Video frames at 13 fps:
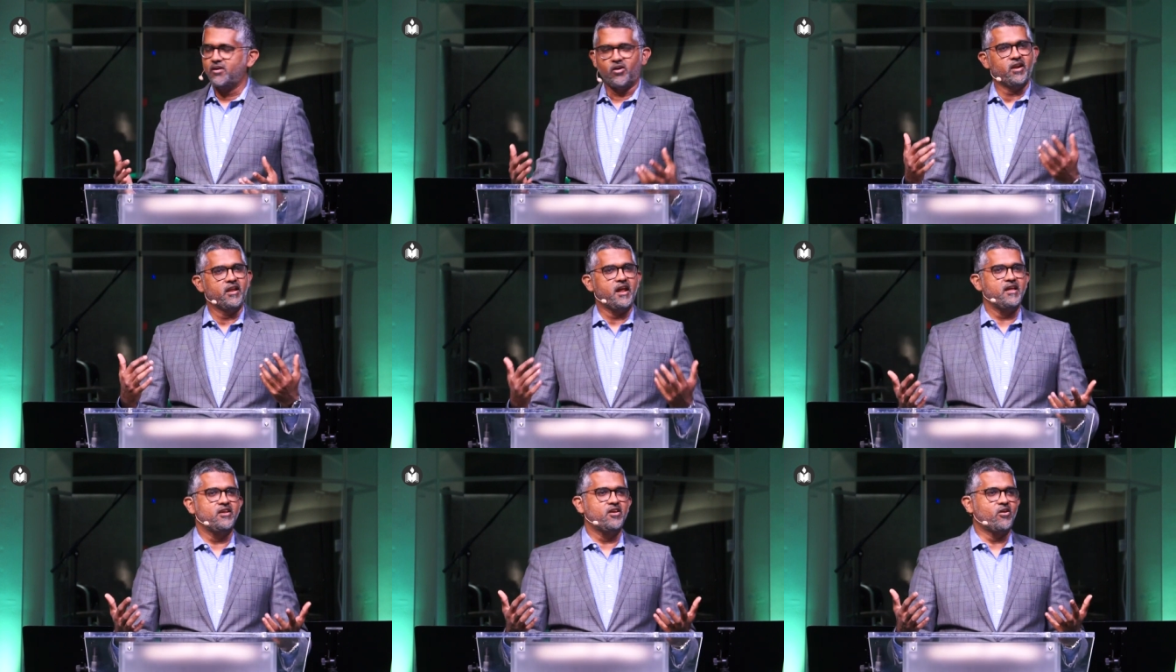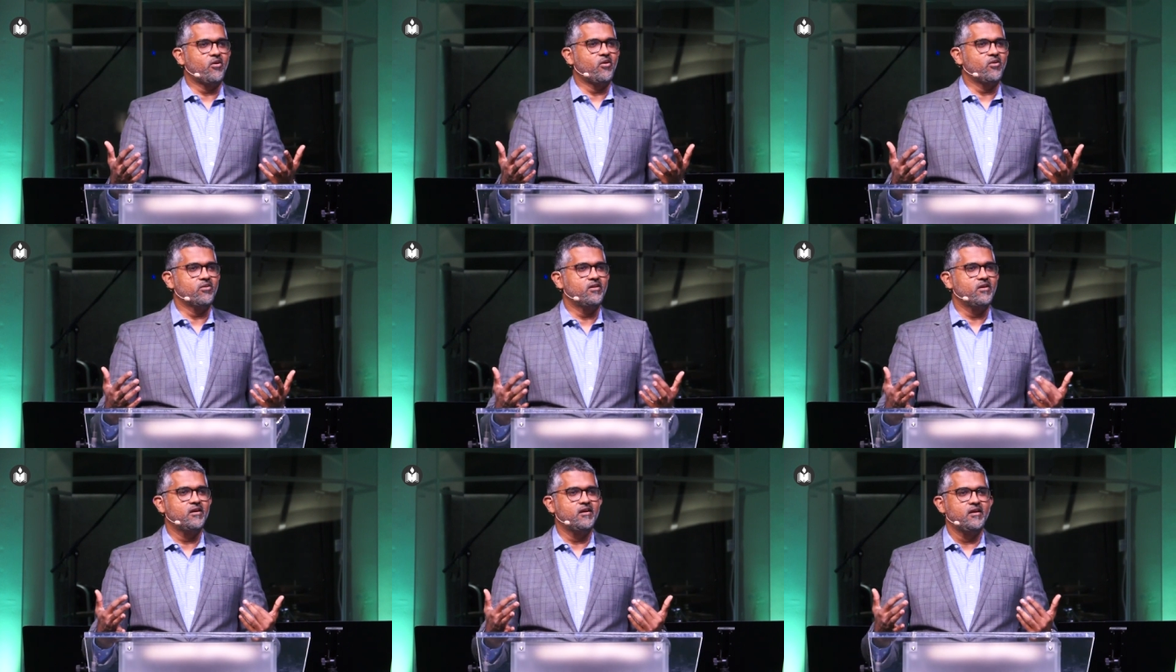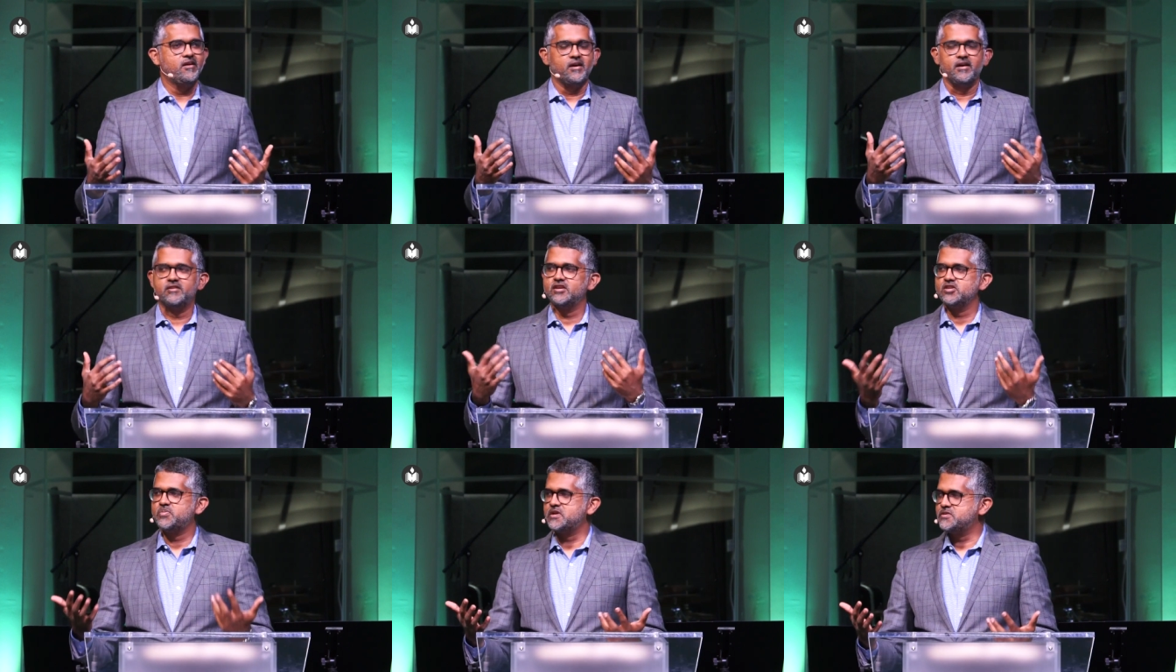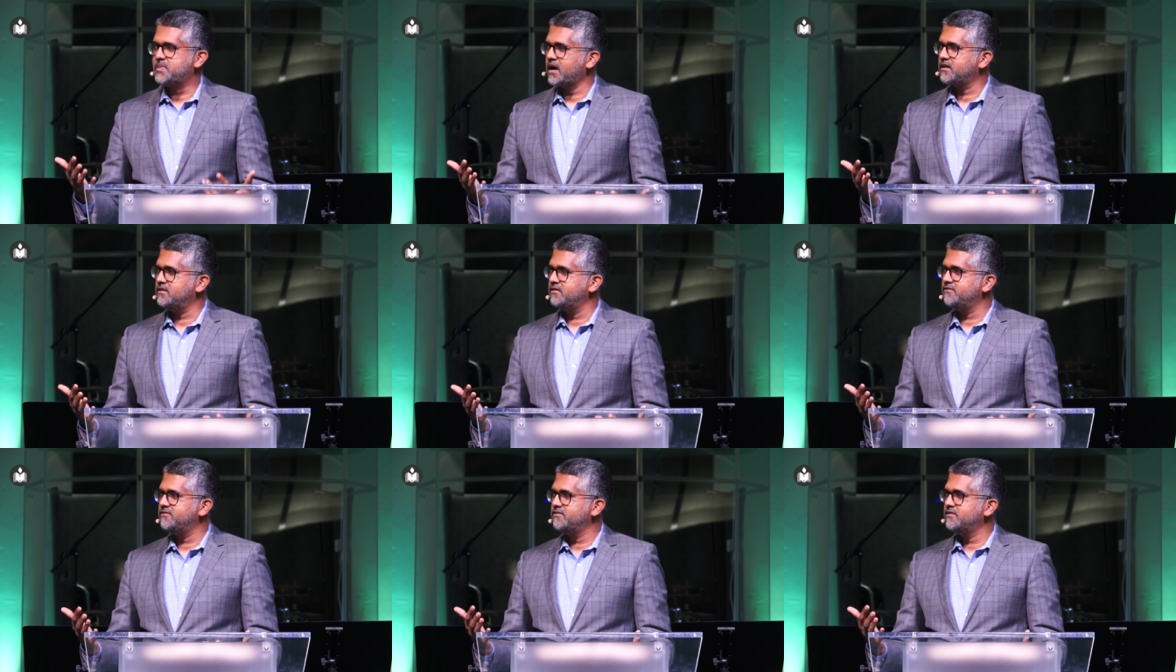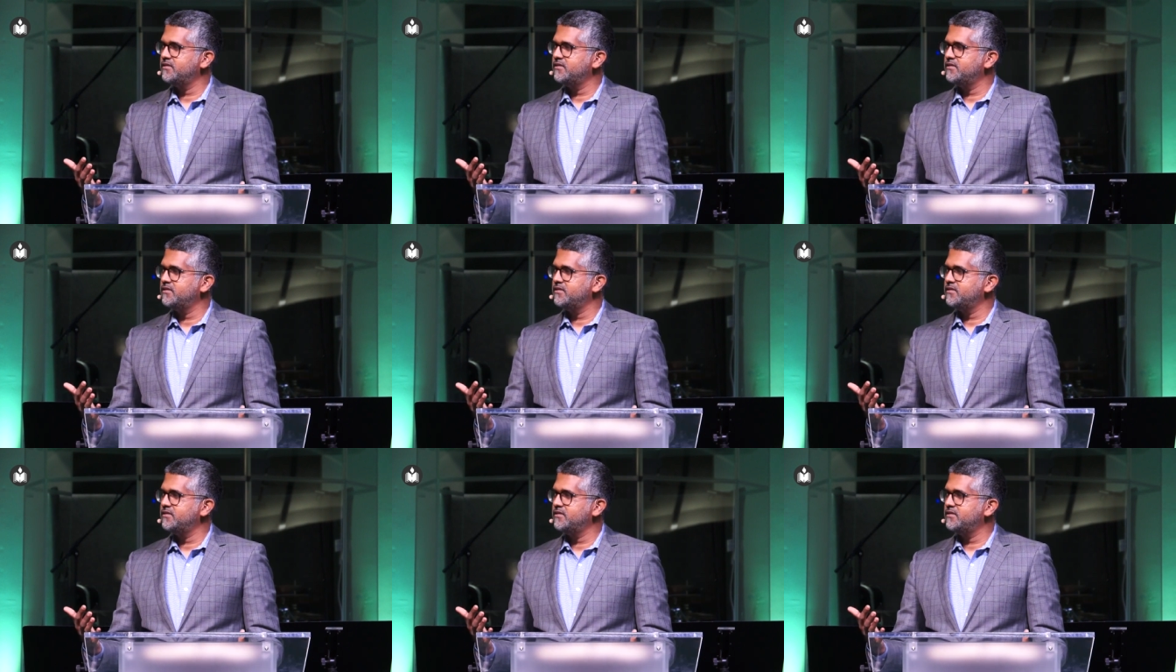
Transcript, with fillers: or an eighty year old, it's just perspective.